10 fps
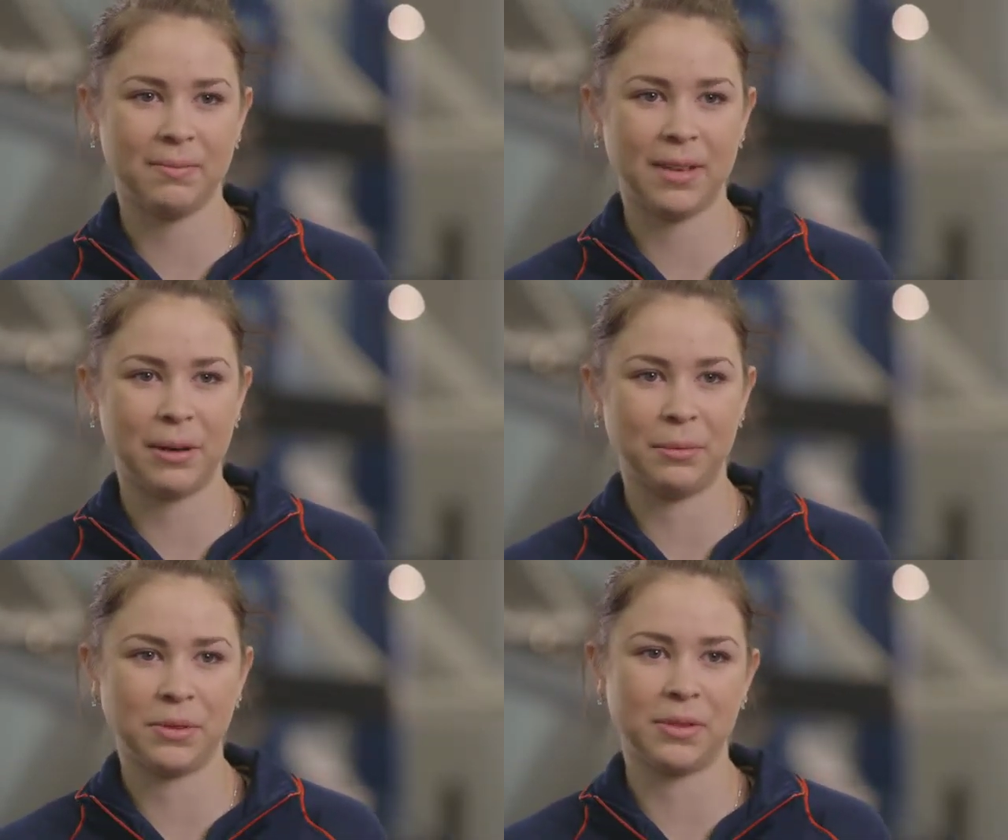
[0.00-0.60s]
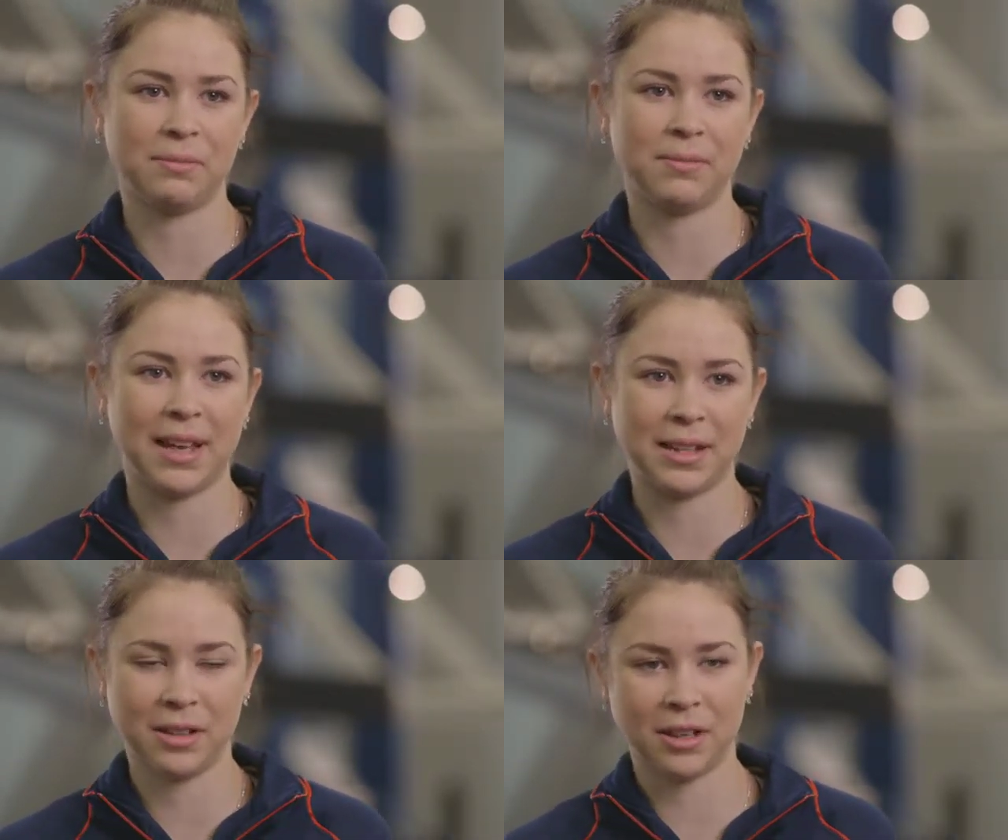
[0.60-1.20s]
be able to
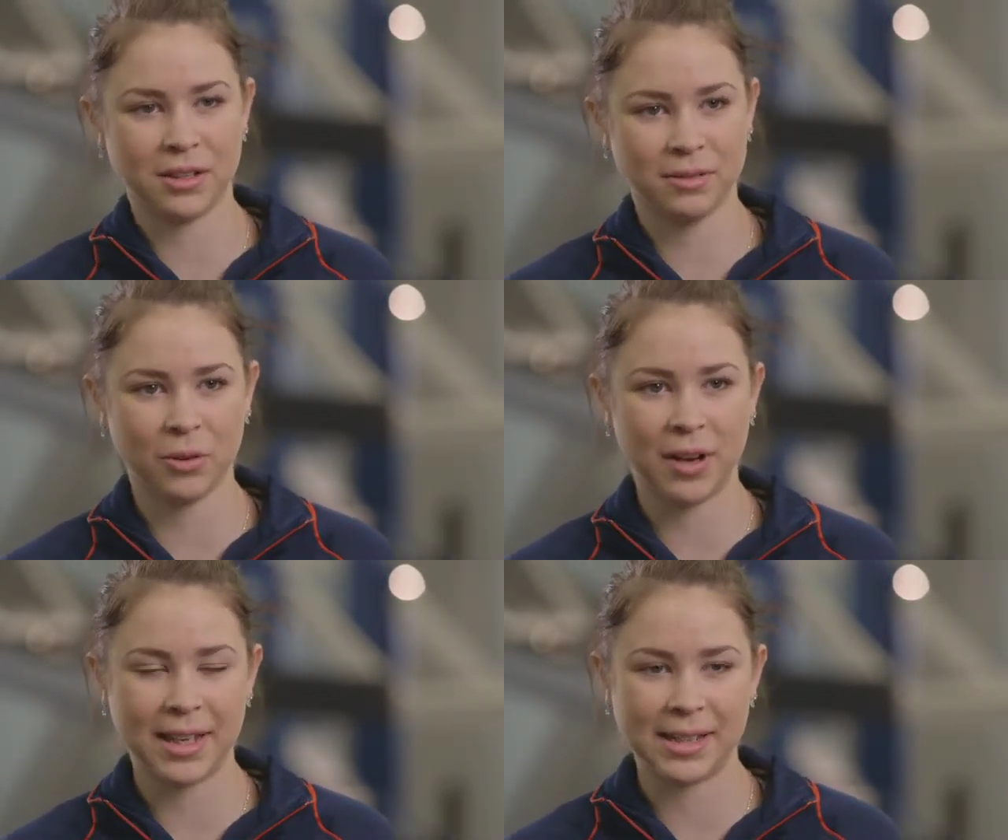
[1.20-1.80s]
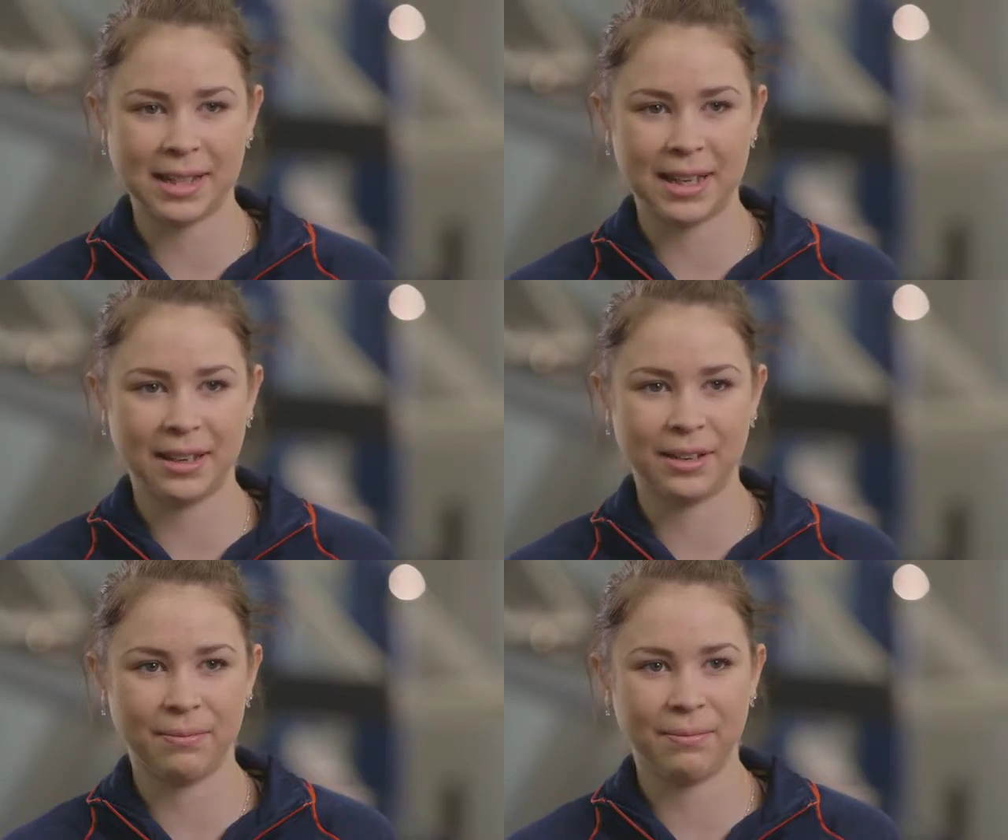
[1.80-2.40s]
get in touch quite easily
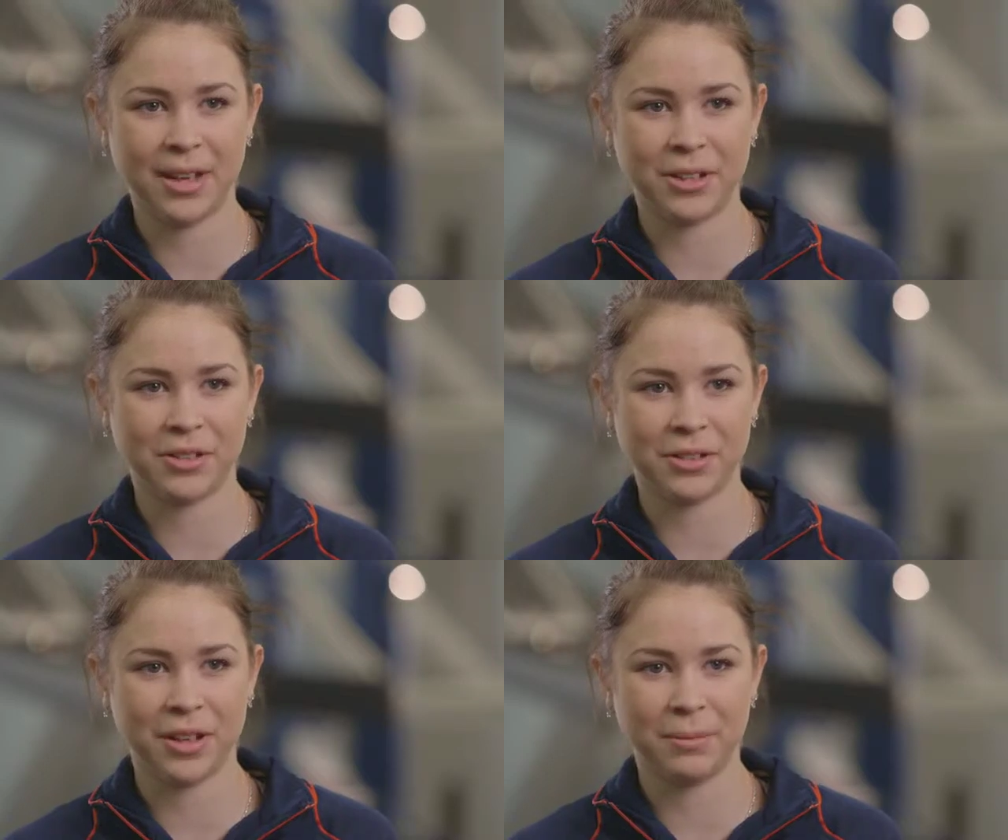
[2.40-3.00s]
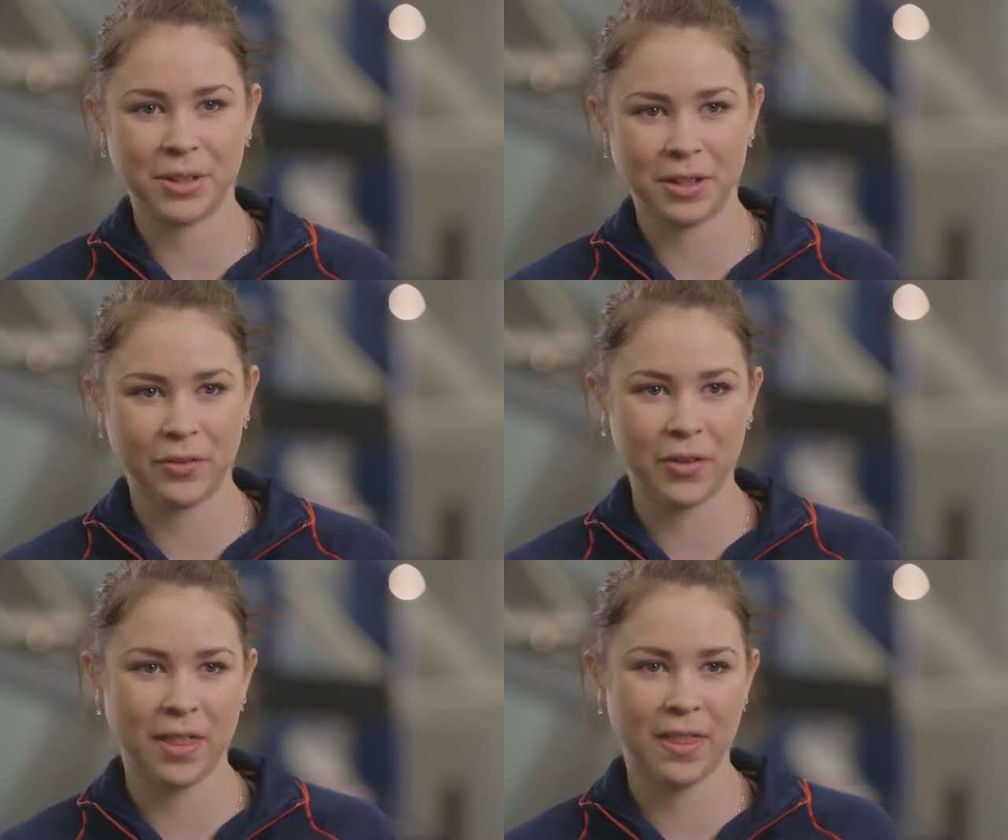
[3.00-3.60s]
and make sure that I'm doing
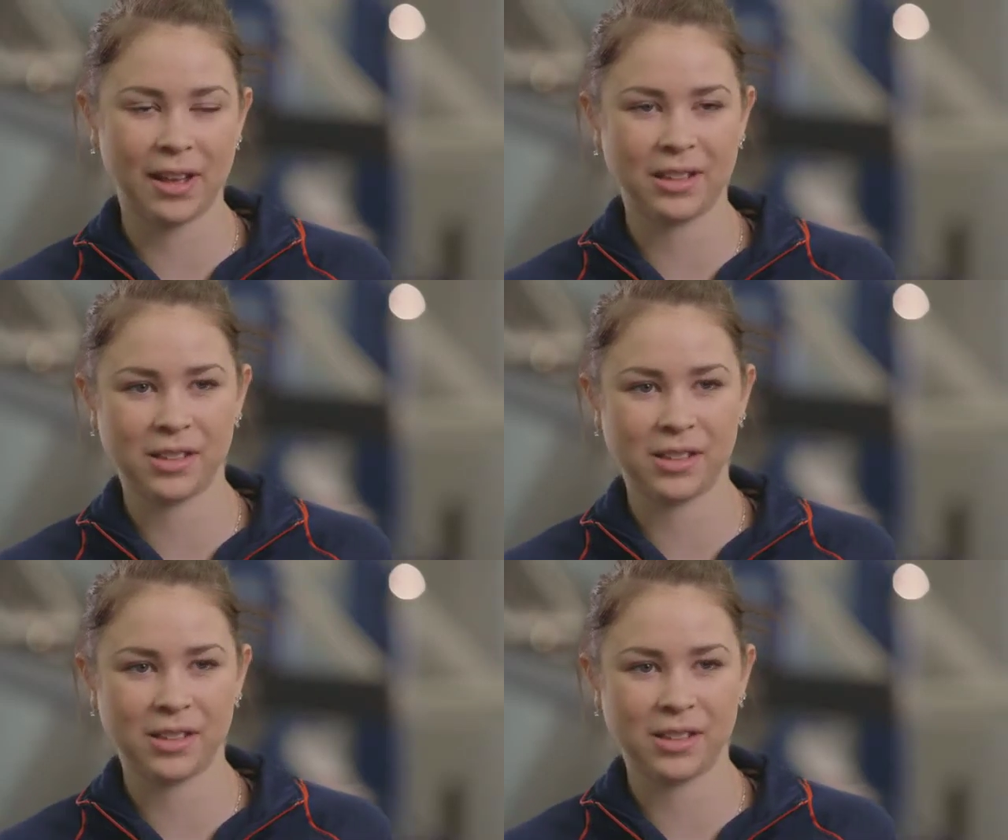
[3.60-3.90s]
the right thing.